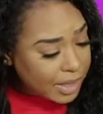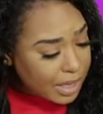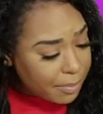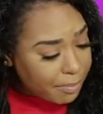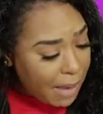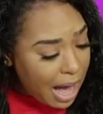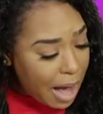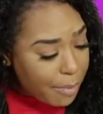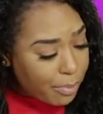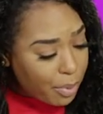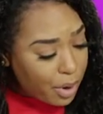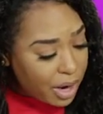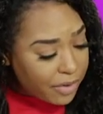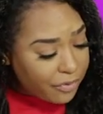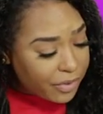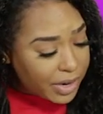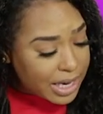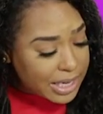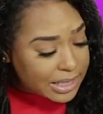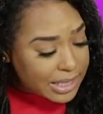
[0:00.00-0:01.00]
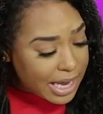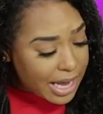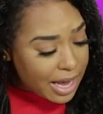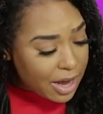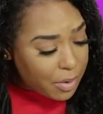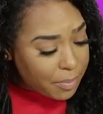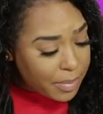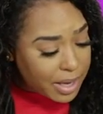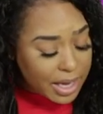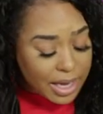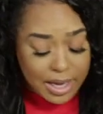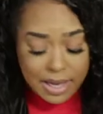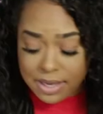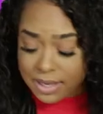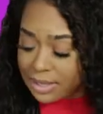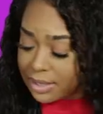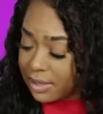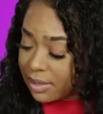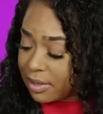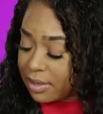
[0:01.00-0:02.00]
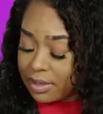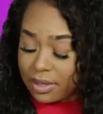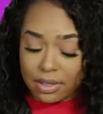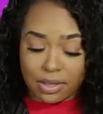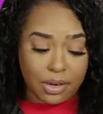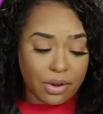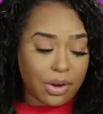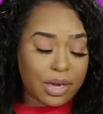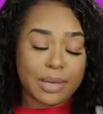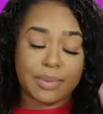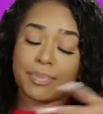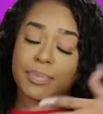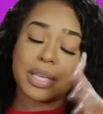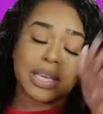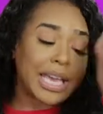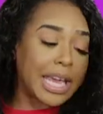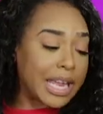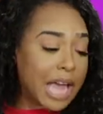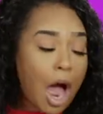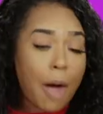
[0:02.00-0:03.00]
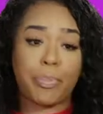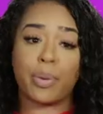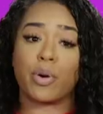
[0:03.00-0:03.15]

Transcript: My boyfriend tell me, look, can y'all